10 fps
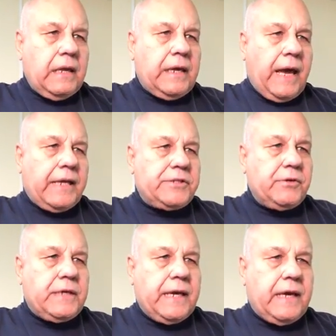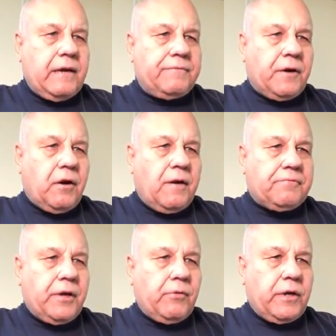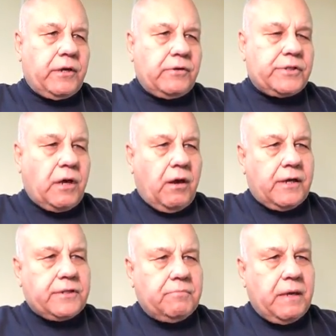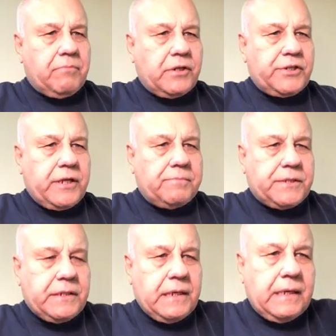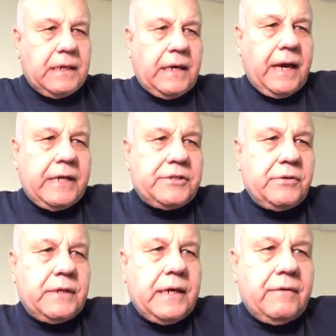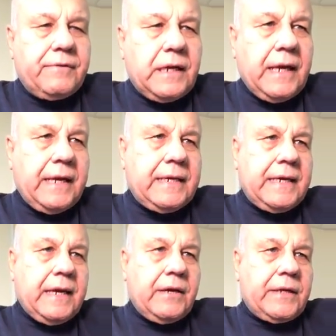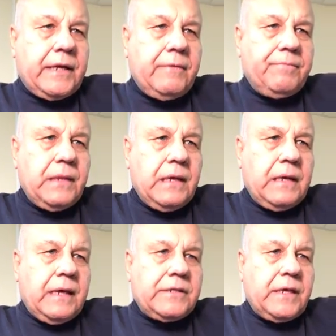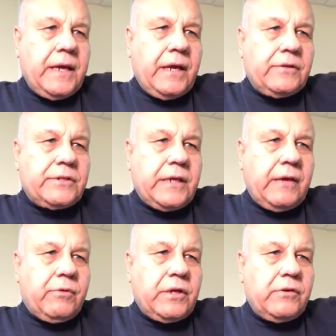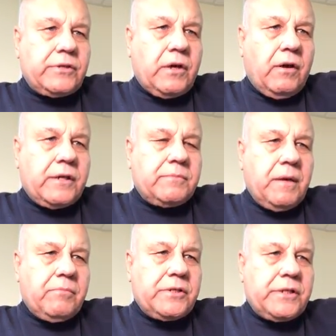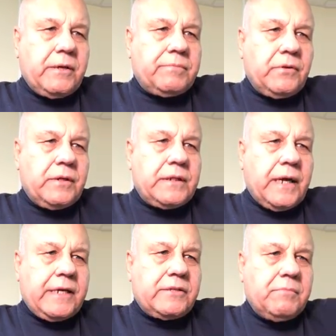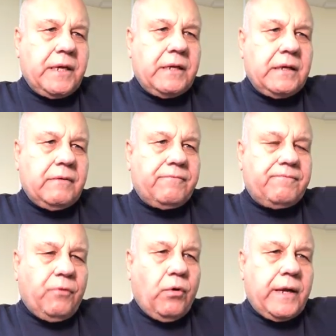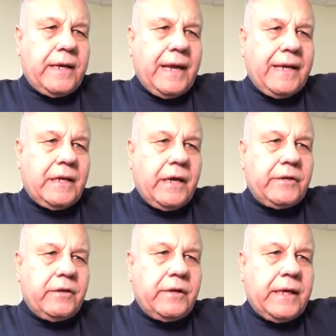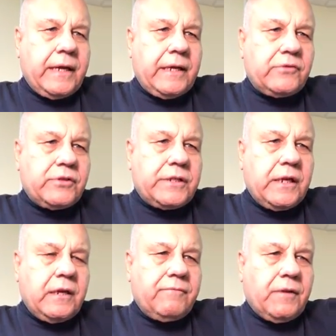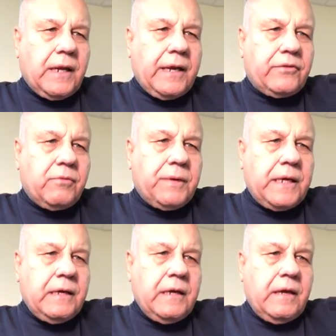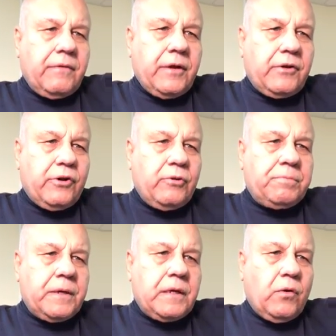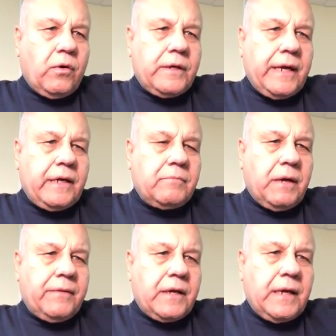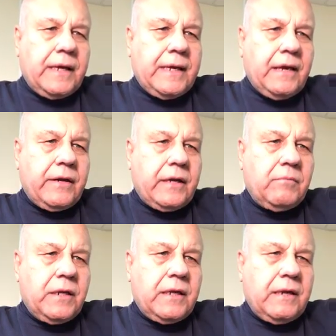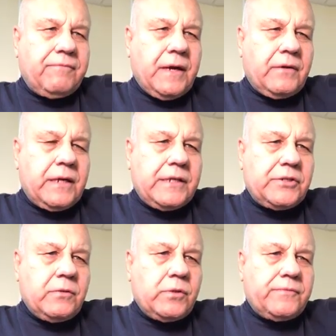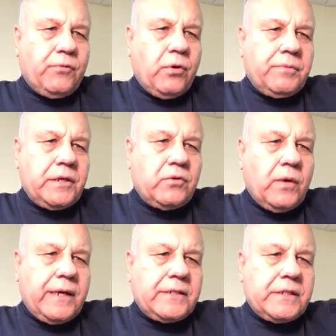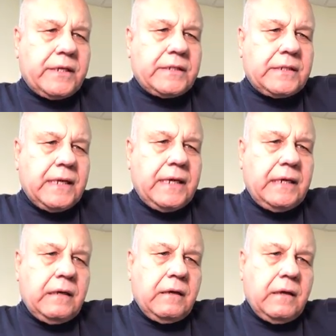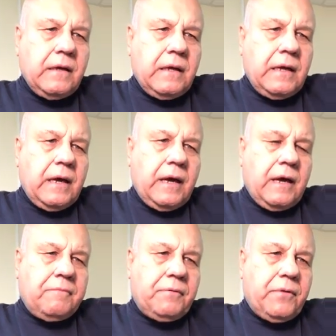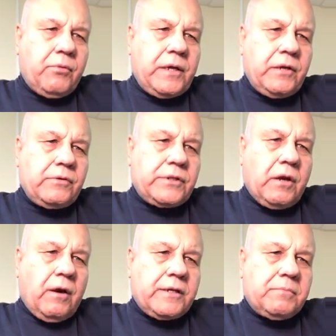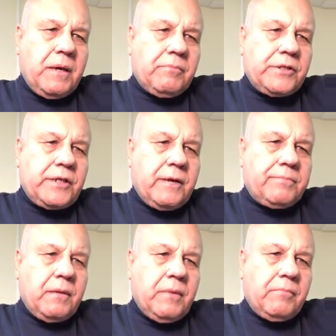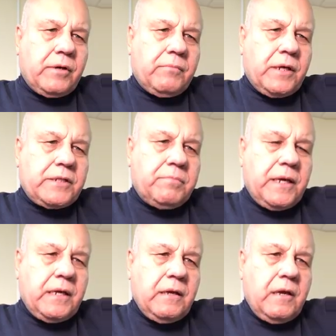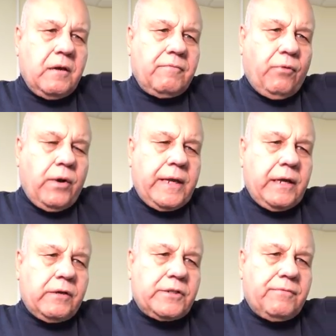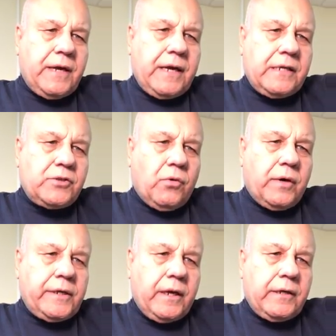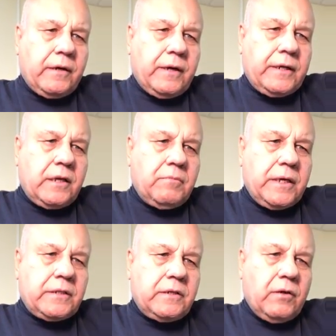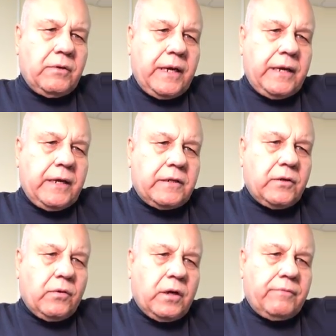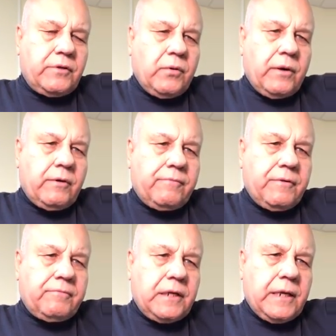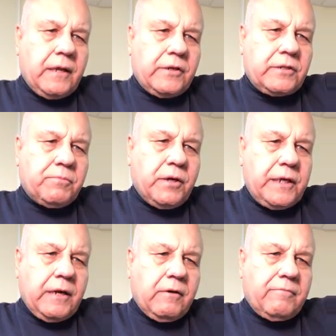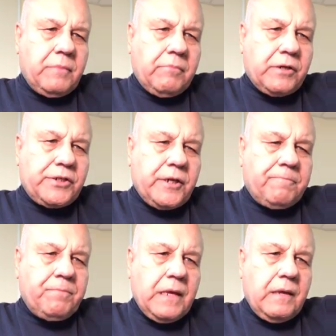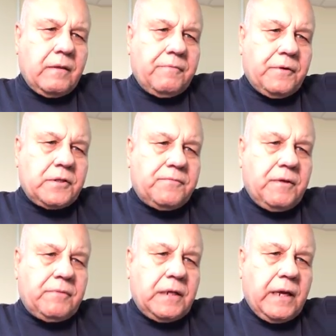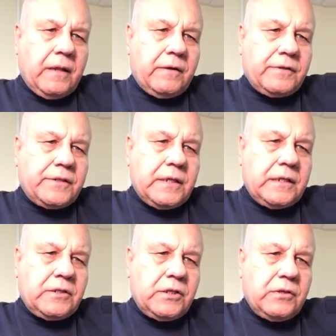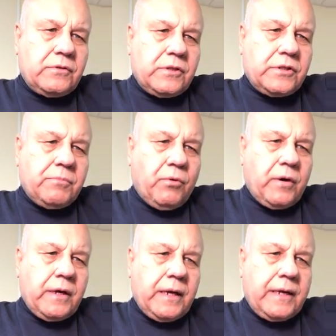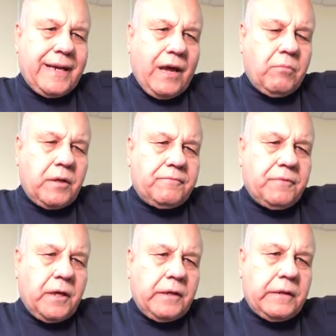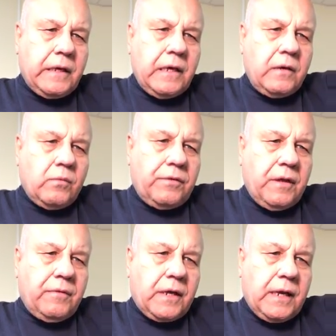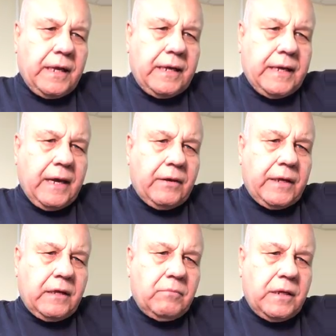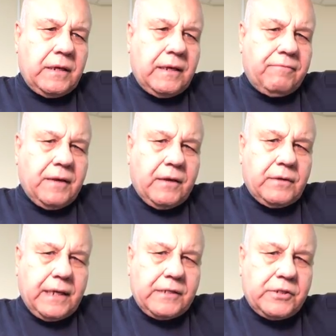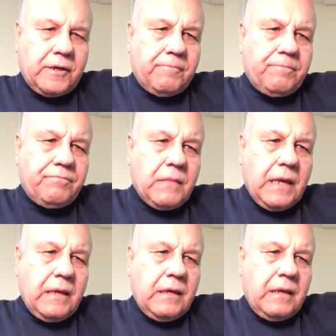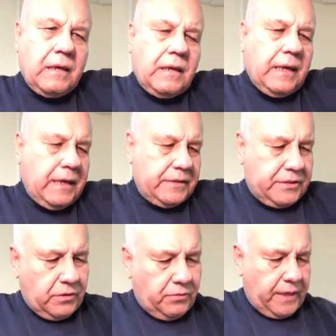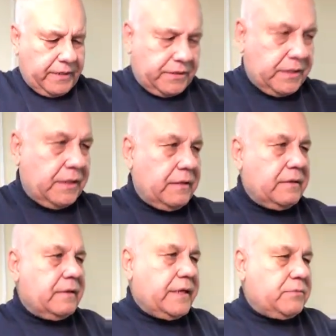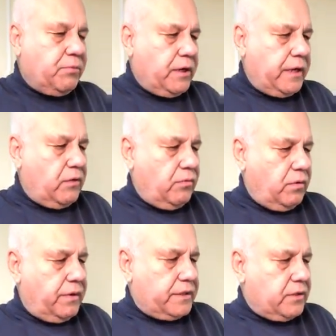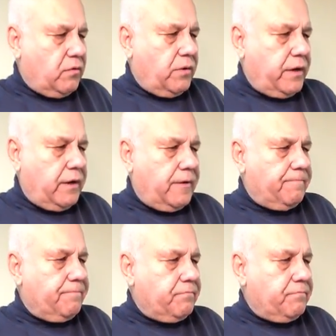Guys Who Give are offering reduced-cost memberships. Guys Who Give Clay County has announced a reduced-cost membership to entice men 40 and under to get interested in philanthropy. The group, coordinated by the Clay County Community Foundation, was formed in 2016. For the reduced-cost membership, the member must be 40 years of age or younger and commit to donating a total of $250 per year of membership. The first $50 is used to support an endowment fund within the Clay County Community Foundation. And so that's pretty cool that's going on.